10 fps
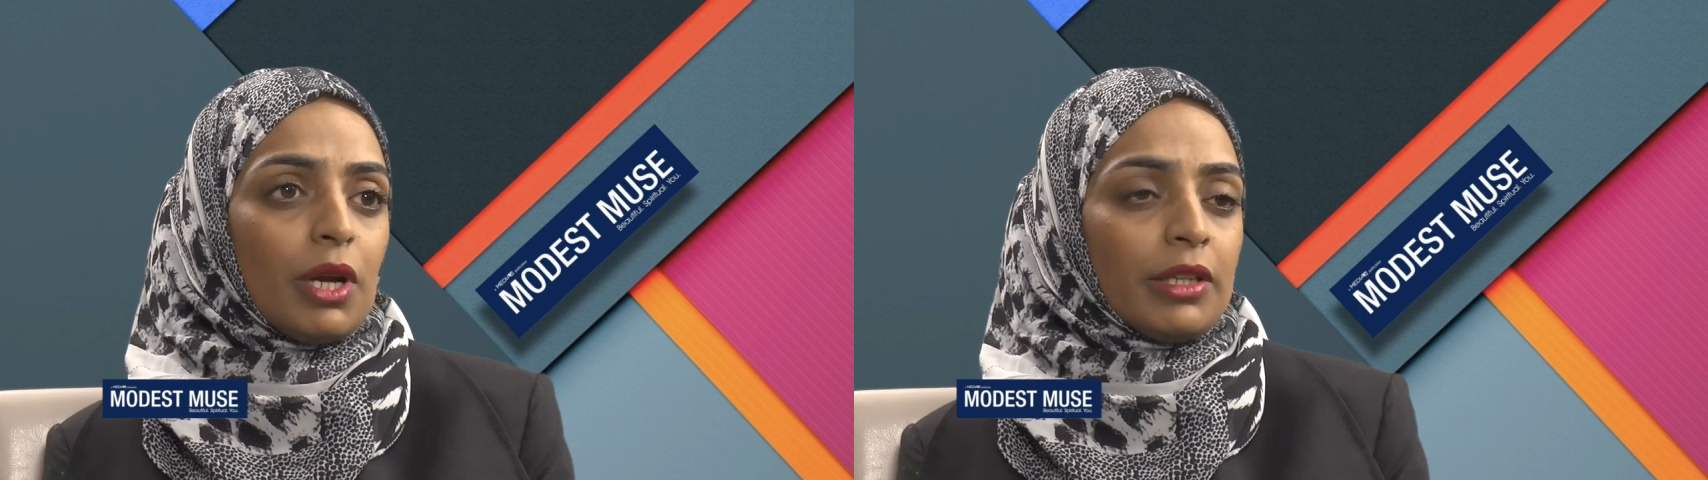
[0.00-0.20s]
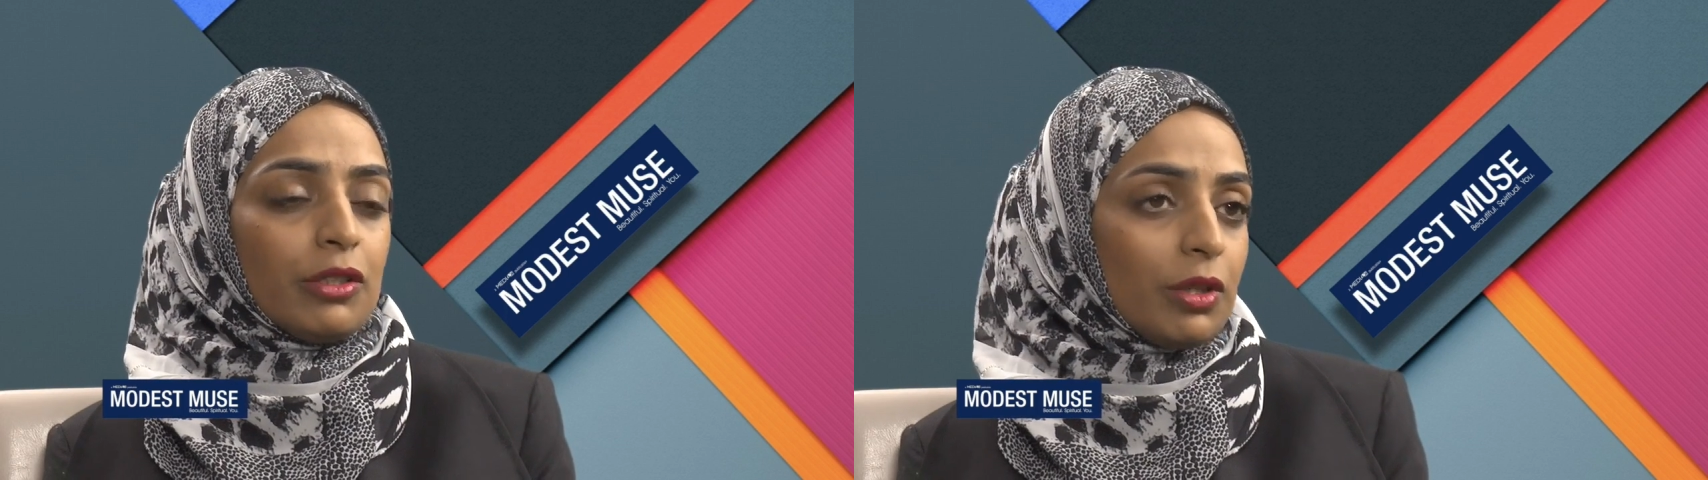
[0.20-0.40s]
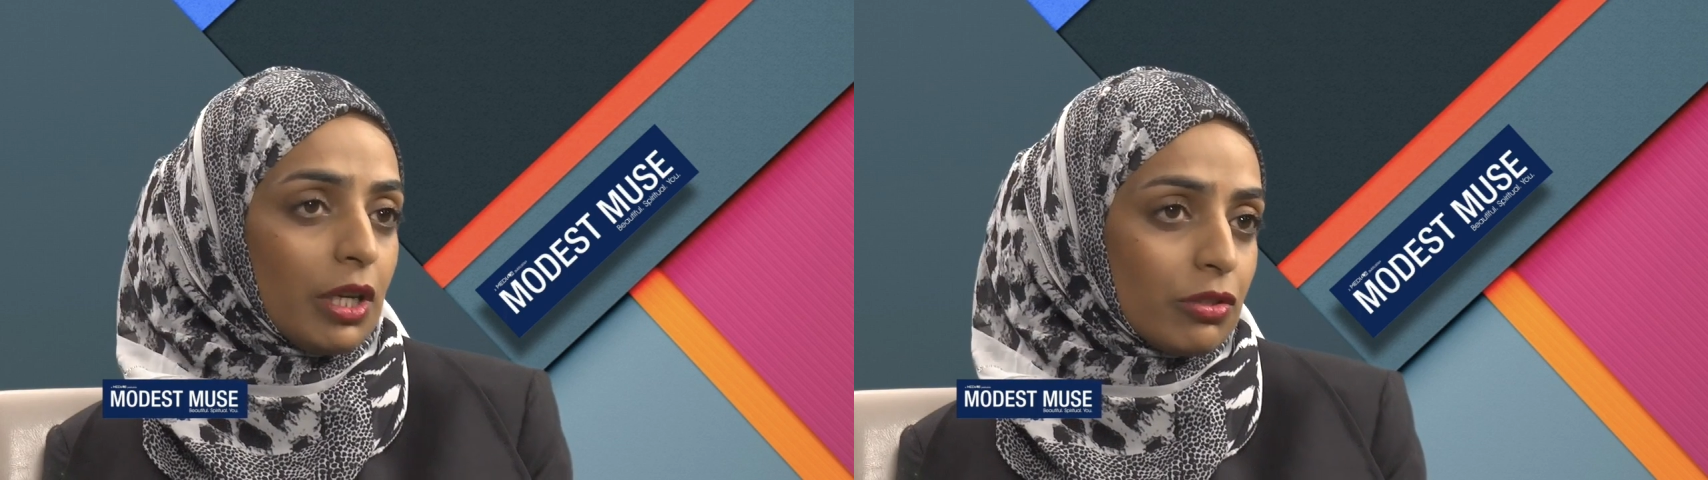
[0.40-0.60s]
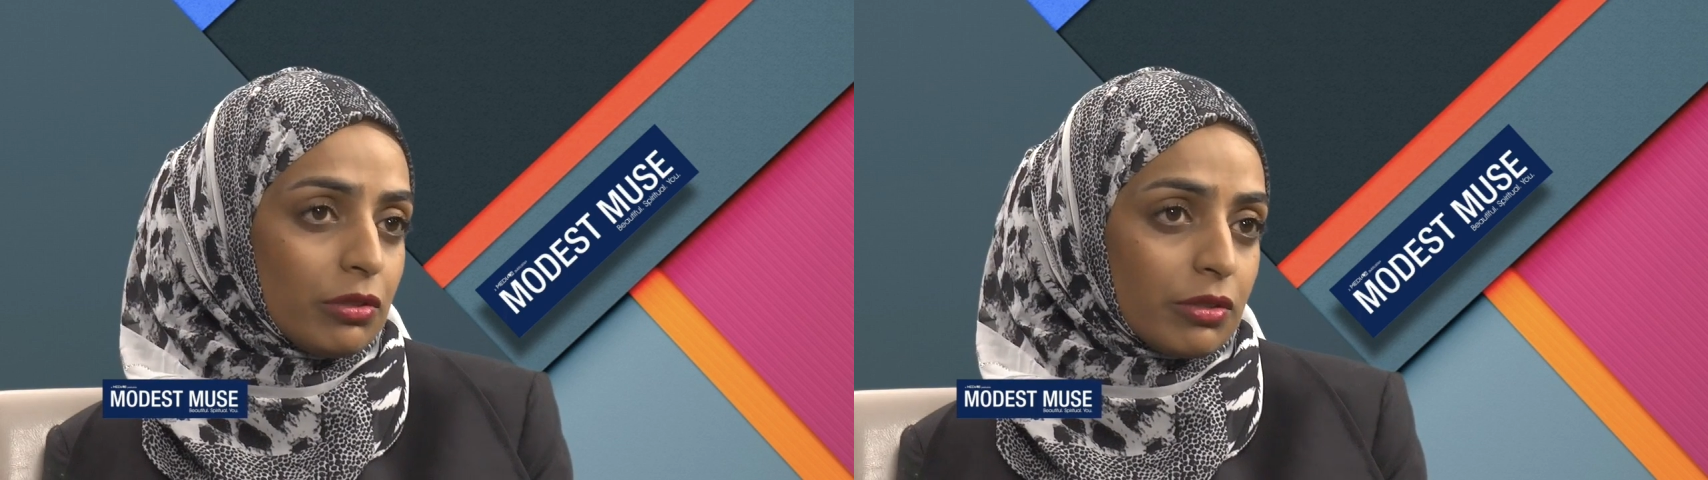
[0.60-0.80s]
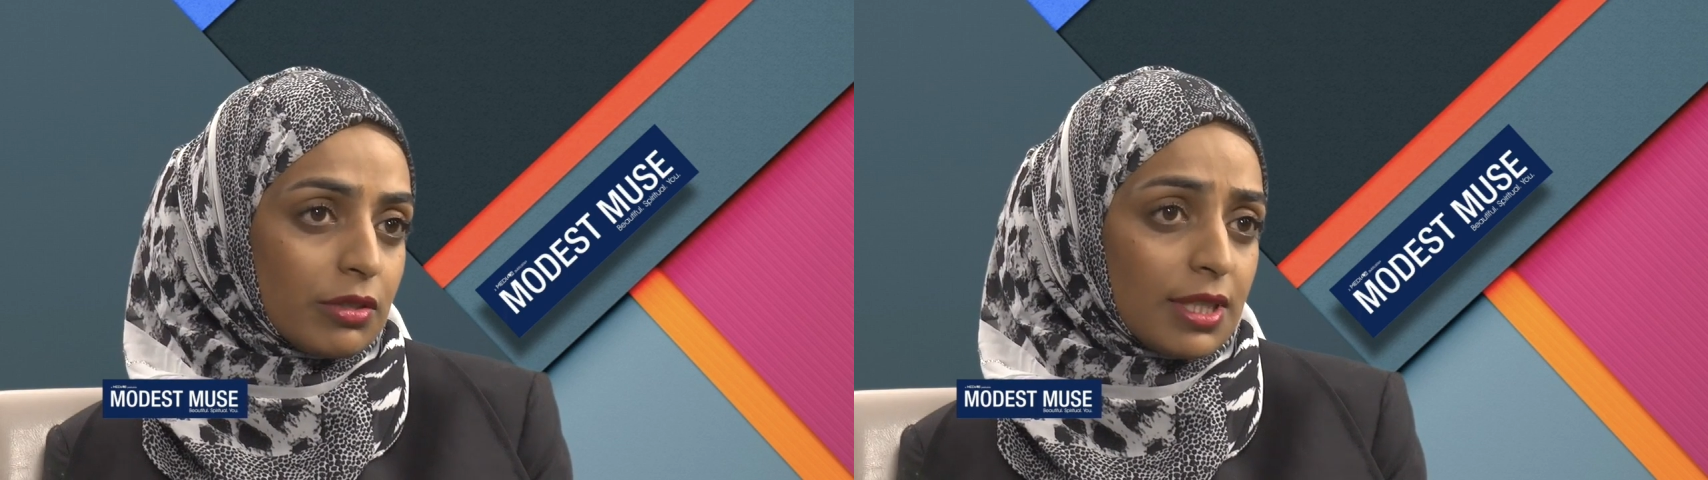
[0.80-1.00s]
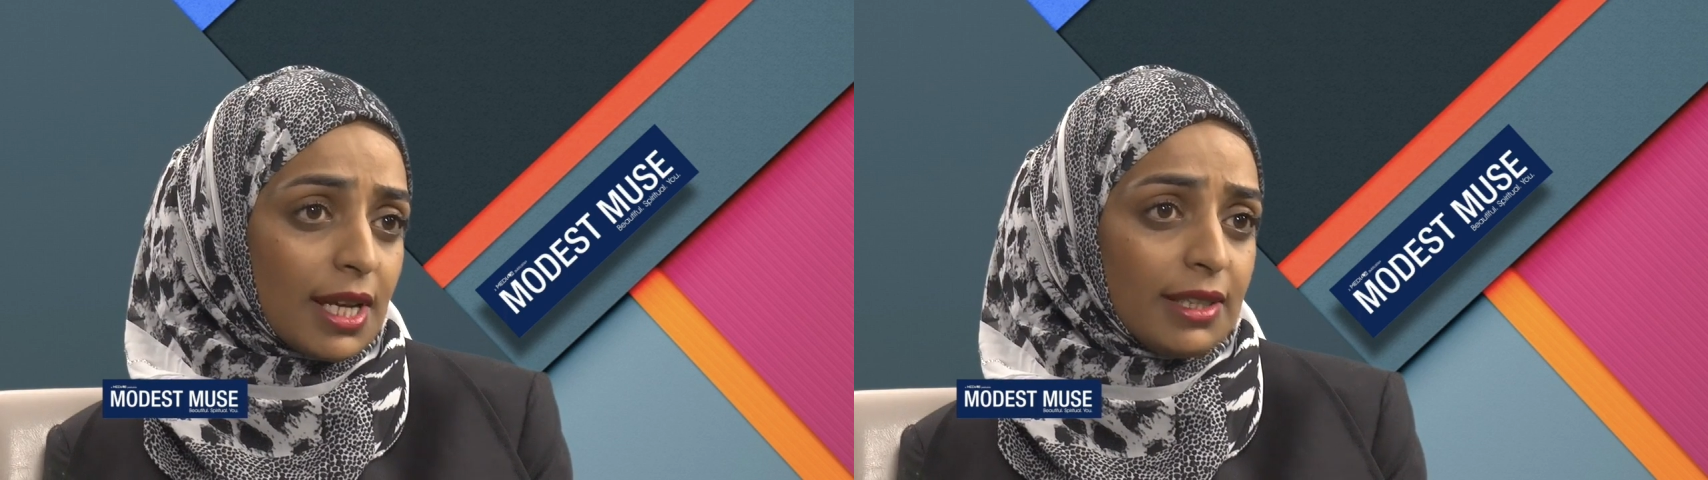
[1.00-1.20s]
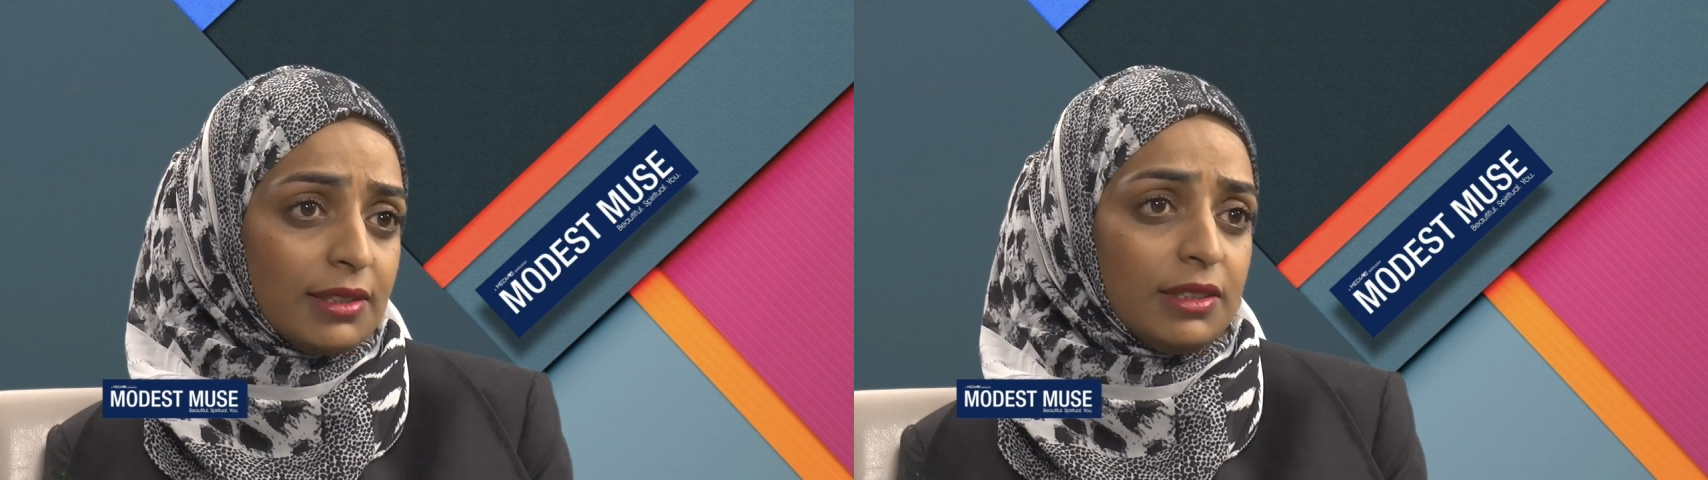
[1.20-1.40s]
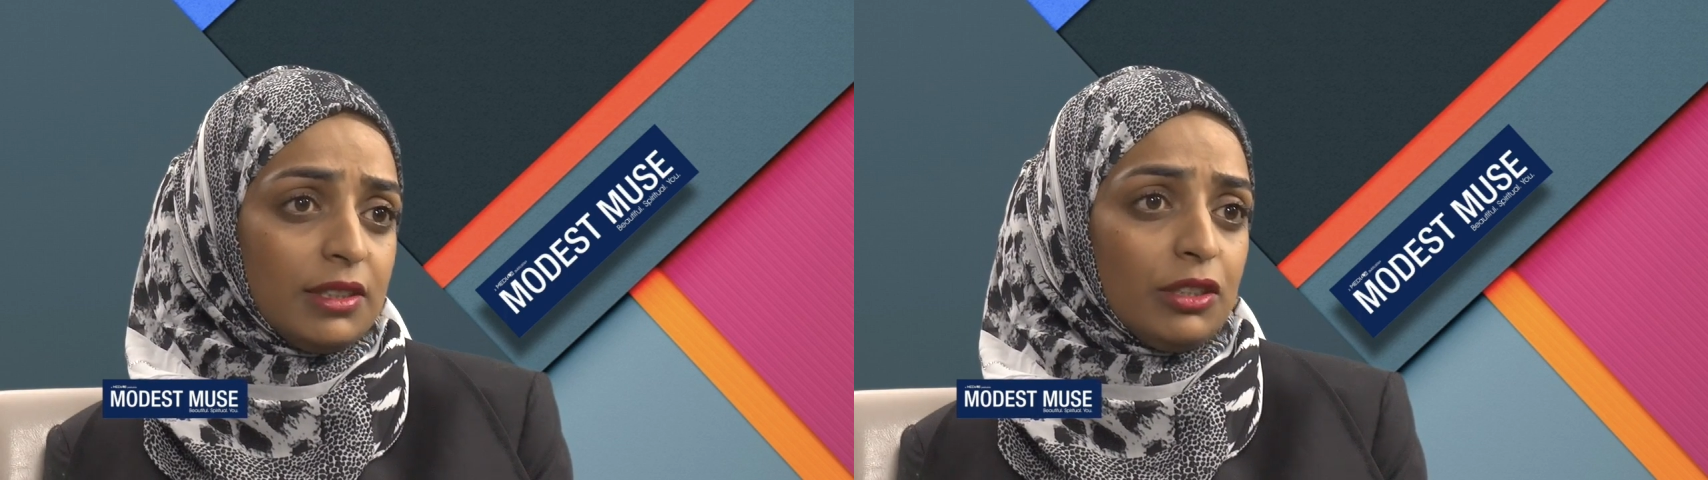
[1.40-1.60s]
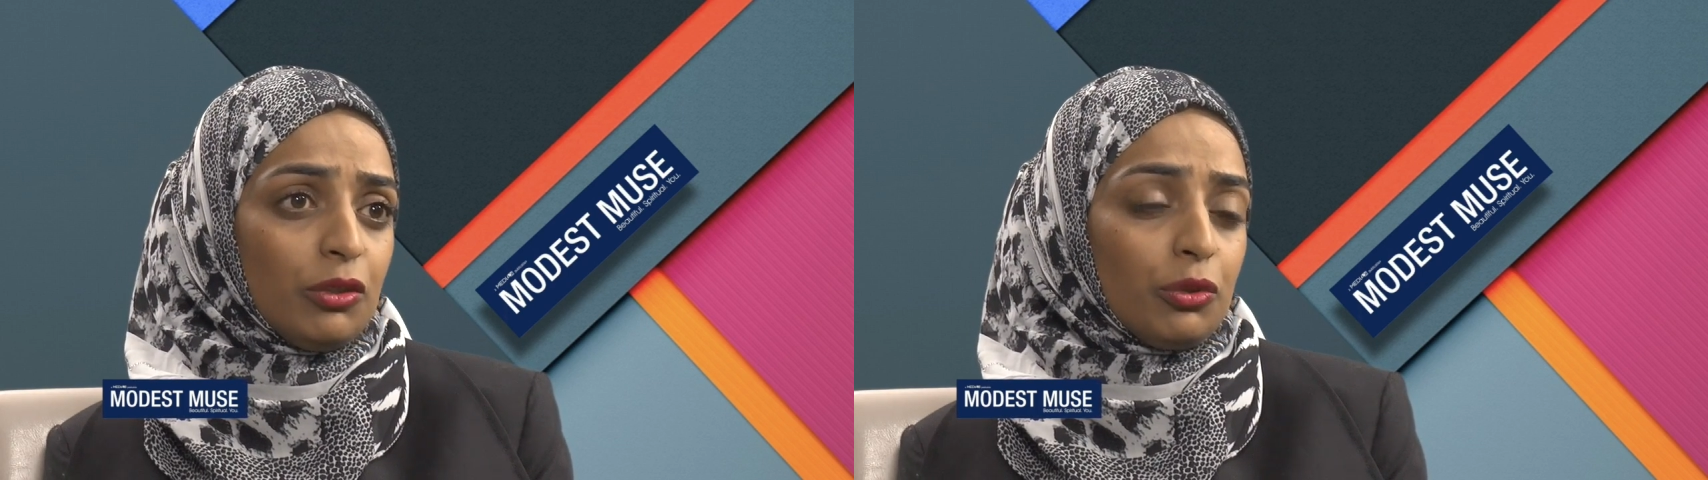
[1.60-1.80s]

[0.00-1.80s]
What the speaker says: an educational society,